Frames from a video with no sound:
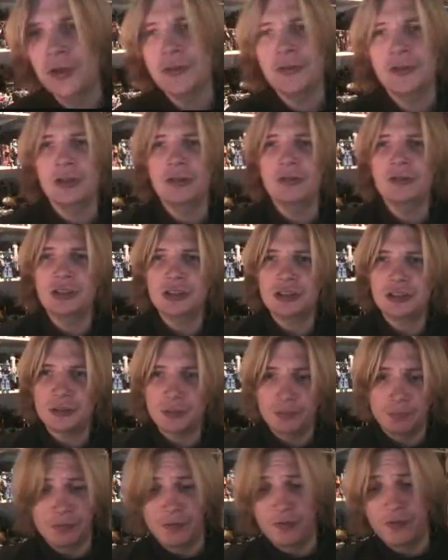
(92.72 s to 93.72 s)
one, though,
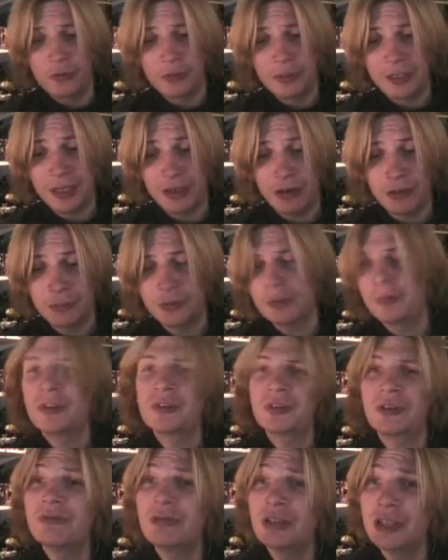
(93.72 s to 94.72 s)
just before we carry on with the
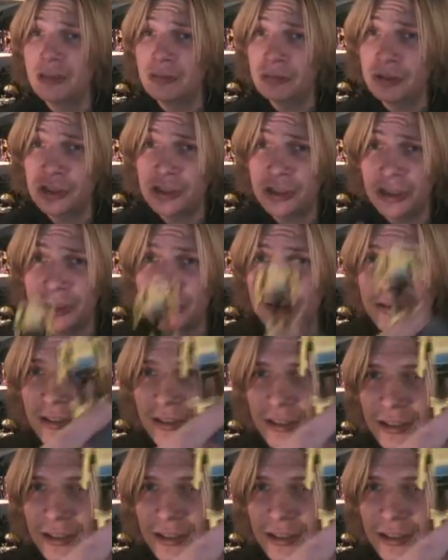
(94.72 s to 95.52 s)
ones I really want to show you.